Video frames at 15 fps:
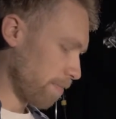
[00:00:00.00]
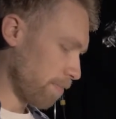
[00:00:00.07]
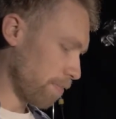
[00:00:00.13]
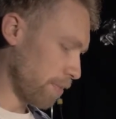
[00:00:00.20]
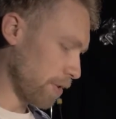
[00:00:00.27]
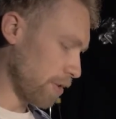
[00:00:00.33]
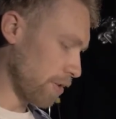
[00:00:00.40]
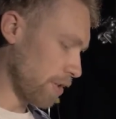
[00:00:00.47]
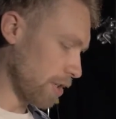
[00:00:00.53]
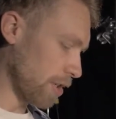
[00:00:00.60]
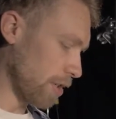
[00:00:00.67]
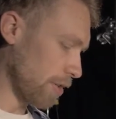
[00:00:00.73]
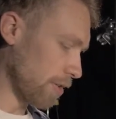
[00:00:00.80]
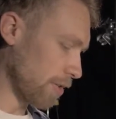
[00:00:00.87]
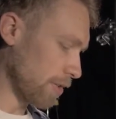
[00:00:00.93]
but you could
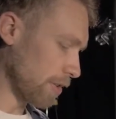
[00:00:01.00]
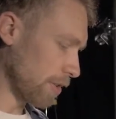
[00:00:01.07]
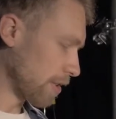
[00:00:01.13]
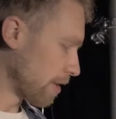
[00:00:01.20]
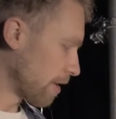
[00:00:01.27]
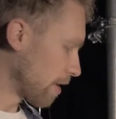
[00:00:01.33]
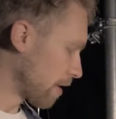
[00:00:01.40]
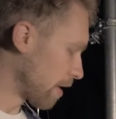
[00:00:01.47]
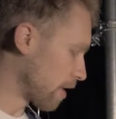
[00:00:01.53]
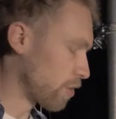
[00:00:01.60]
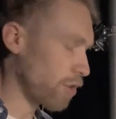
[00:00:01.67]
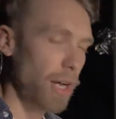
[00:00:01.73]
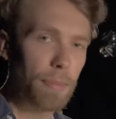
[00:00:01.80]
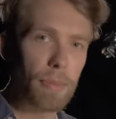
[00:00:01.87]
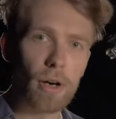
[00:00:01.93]
use a
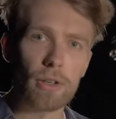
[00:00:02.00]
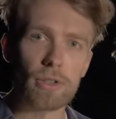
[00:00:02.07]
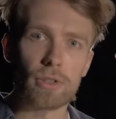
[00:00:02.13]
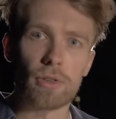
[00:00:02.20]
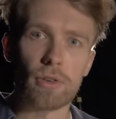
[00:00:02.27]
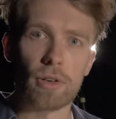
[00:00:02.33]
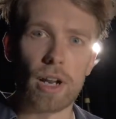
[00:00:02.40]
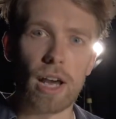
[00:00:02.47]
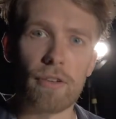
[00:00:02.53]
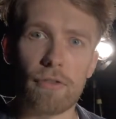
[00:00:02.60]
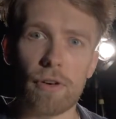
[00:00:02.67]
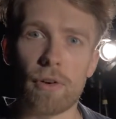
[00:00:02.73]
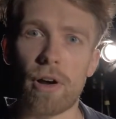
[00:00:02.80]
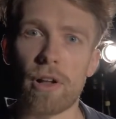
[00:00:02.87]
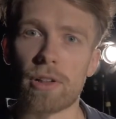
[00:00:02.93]
tripod or an
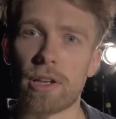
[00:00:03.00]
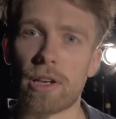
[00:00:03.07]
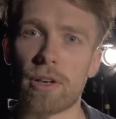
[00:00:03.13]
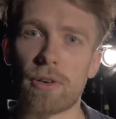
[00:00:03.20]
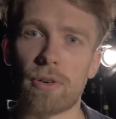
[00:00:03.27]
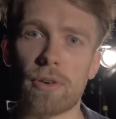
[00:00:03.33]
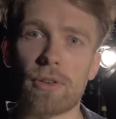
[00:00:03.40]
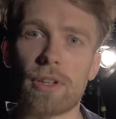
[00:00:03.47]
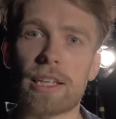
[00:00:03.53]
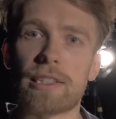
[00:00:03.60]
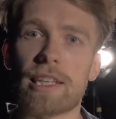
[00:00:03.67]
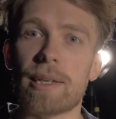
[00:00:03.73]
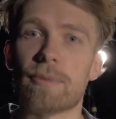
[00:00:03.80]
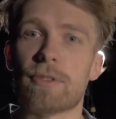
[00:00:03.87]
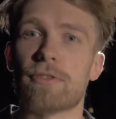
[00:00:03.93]
iPhone holder, or
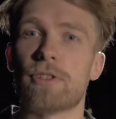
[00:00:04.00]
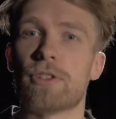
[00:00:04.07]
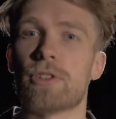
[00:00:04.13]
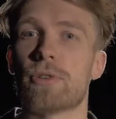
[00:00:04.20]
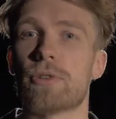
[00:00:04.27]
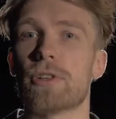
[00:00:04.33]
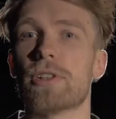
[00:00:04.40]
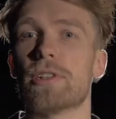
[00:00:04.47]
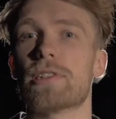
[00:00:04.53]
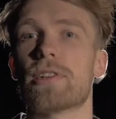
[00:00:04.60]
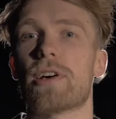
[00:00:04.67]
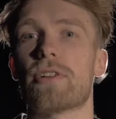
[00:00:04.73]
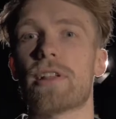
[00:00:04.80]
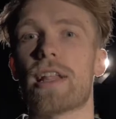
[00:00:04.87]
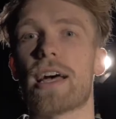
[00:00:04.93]
there's heaps of tutorials
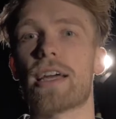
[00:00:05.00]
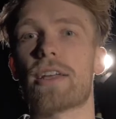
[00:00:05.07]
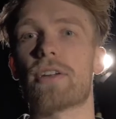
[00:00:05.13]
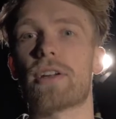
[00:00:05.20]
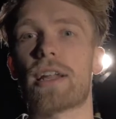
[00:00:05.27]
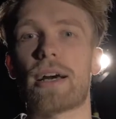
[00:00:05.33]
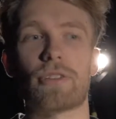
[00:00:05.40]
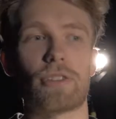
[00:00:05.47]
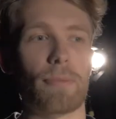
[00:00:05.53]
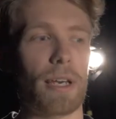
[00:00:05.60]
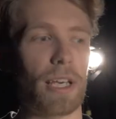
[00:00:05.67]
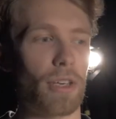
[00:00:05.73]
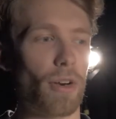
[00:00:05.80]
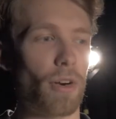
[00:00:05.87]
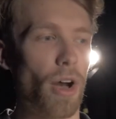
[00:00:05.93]
online on how to
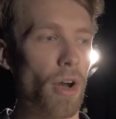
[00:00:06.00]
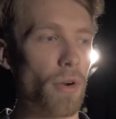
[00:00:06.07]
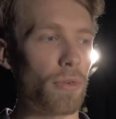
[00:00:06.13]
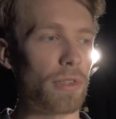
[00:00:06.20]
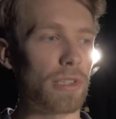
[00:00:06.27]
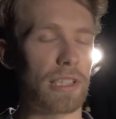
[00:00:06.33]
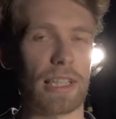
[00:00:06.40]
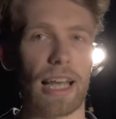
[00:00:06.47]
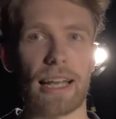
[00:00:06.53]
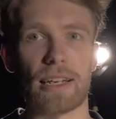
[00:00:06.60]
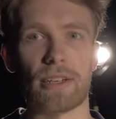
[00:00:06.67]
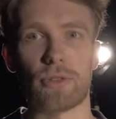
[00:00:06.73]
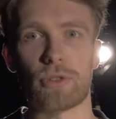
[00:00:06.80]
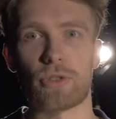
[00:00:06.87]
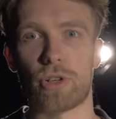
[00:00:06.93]
make your own
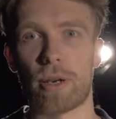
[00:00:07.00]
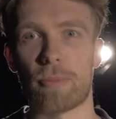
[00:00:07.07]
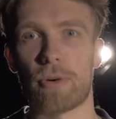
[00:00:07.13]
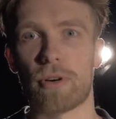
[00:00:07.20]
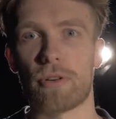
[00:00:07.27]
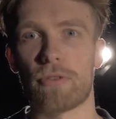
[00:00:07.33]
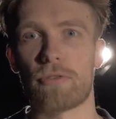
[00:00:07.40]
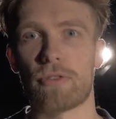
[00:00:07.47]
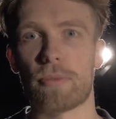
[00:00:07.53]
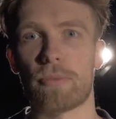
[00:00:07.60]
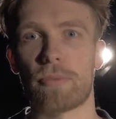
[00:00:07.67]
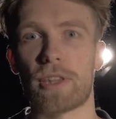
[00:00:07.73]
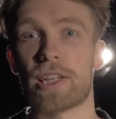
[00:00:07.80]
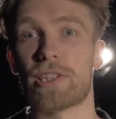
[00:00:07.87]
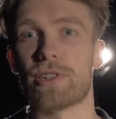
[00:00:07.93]
stand or tripod
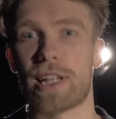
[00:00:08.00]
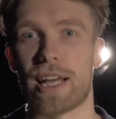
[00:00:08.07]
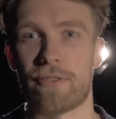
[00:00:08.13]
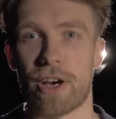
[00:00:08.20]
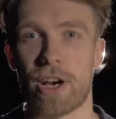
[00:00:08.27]
from things you'll have at